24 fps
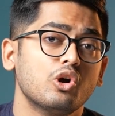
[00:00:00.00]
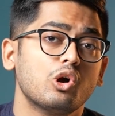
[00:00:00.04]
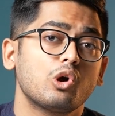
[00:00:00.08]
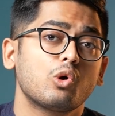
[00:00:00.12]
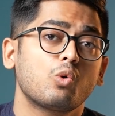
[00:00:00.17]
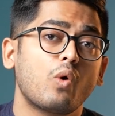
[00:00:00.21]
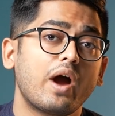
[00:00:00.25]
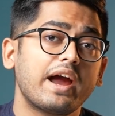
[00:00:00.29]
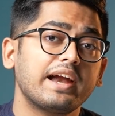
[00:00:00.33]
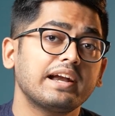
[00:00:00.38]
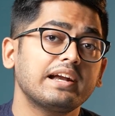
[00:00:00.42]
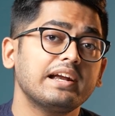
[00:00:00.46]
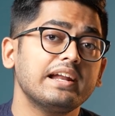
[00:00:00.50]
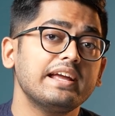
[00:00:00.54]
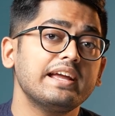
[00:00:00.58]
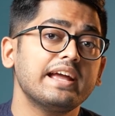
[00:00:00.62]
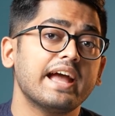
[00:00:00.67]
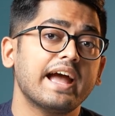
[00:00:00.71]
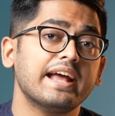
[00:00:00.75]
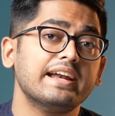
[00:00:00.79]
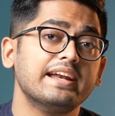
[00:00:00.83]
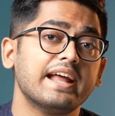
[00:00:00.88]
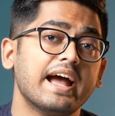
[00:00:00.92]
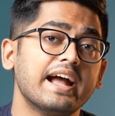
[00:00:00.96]
quietly
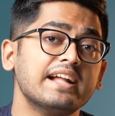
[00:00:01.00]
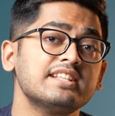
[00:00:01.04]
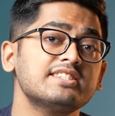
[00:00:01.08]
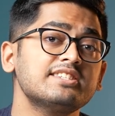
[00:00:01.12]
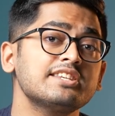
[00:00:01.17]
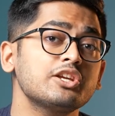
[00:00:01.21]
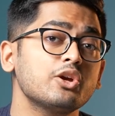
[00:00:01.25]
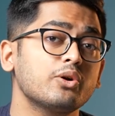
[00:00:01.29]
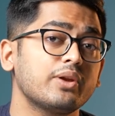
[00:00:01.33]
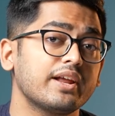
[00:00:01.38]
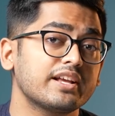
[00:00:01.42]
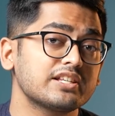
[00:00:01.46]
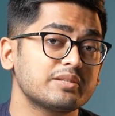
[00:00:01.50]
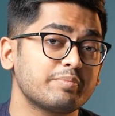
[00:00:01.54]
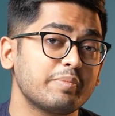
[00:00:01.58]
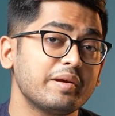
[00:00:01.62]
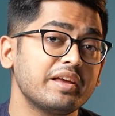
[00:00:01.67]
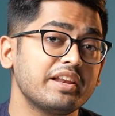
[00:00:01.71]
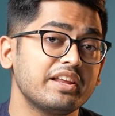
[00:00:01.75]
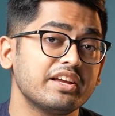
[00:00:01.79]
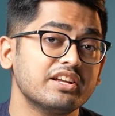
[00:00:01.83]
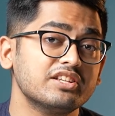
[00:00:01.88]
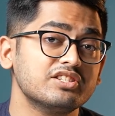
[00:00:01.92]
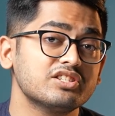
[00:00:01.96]
enhancing your
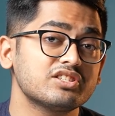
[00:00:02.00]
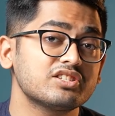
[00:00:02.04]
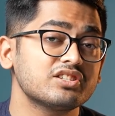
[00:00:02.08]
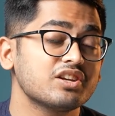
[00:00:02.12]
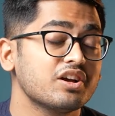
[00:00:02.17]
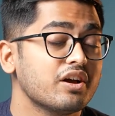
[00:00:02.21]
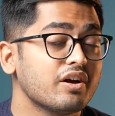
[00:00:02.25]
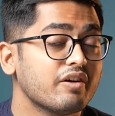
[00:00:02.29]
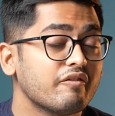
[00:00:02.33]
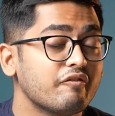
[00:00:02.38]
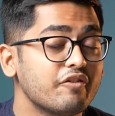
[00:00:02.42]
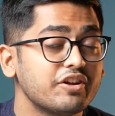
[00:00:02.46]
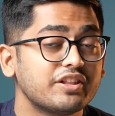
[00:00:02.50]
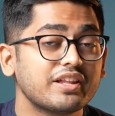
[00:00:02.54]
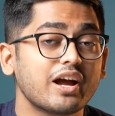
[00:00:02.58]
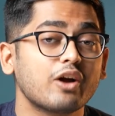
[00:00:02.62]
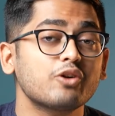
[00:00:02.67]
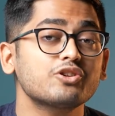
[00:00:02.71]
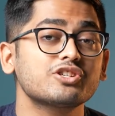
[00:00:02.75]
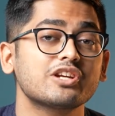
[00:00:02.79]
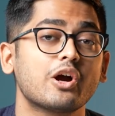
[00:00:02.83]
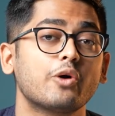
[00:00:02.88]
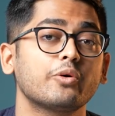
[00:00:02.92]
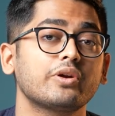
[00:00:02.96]
experience
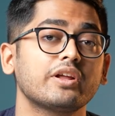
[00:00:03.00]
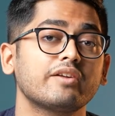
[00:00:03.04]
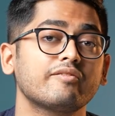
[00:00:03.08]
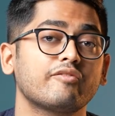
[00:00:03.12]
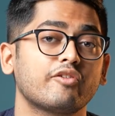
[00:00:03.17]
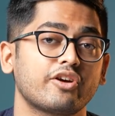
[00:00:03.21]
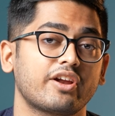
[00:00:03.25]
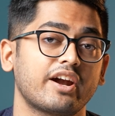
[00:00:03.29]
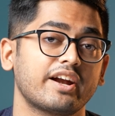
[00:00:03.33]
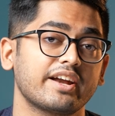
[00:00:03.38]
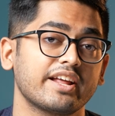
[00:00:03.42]
without shouting for your